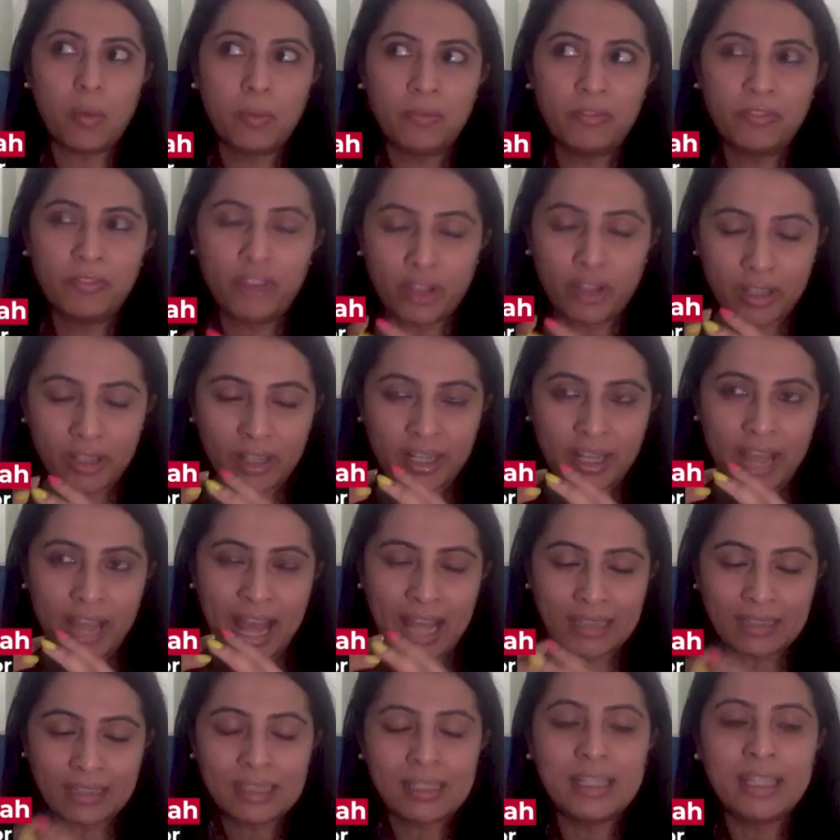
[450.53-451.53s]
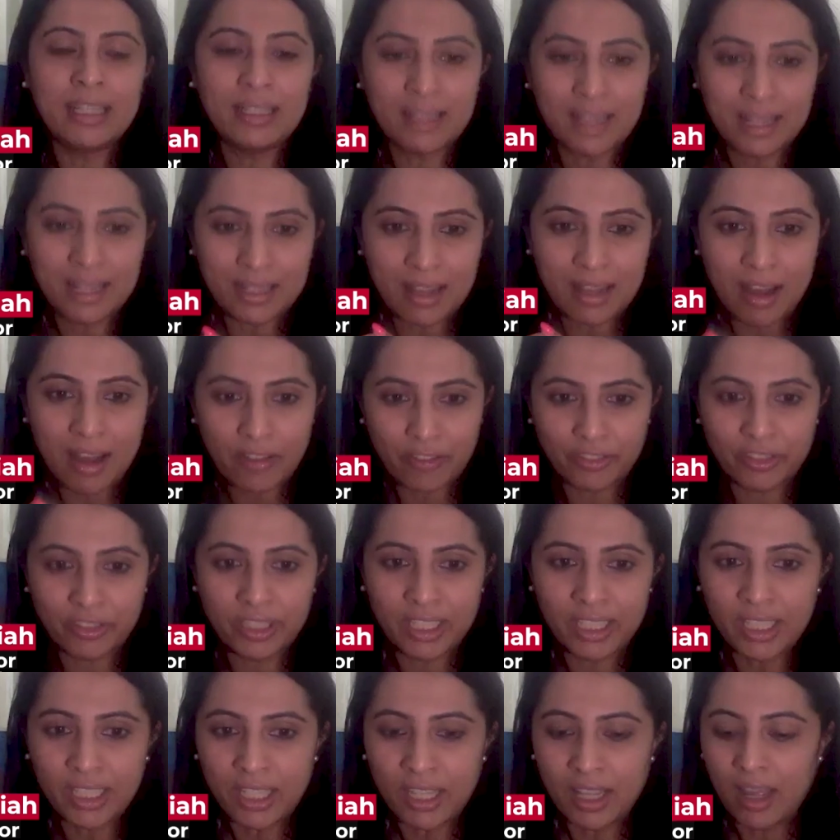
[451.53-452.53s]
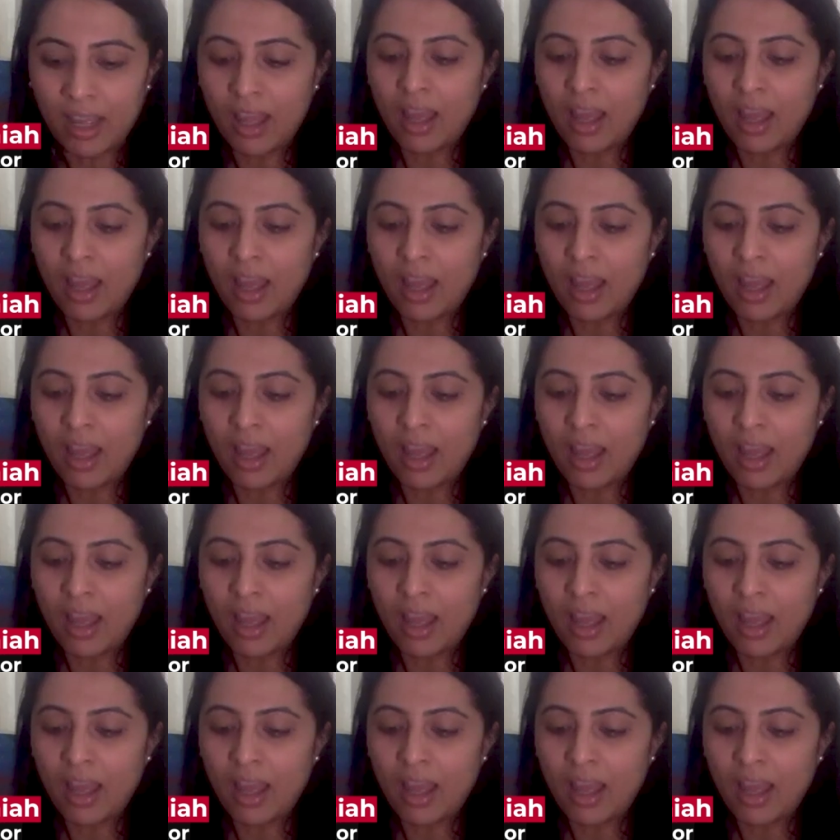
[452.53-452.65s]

for an athlete like Avani,